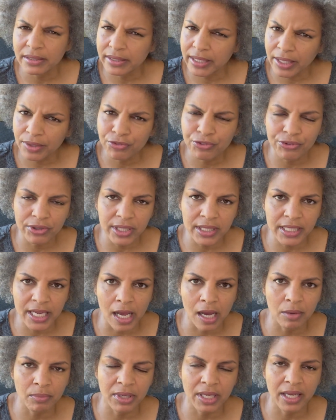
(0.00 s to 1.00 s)
they freaked
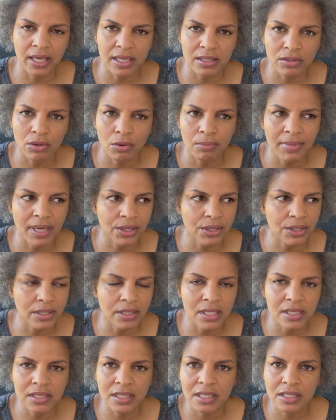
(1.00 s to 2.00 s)
out because, oh my
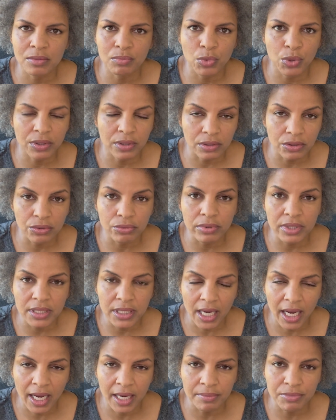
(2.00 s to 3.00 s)
goodness, that's more than three
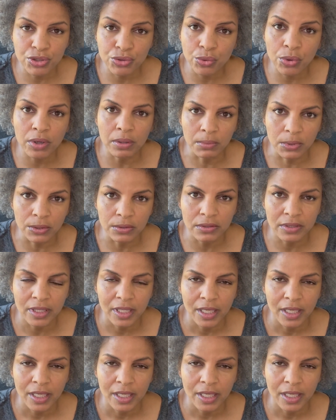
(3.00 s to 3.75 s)
times normal.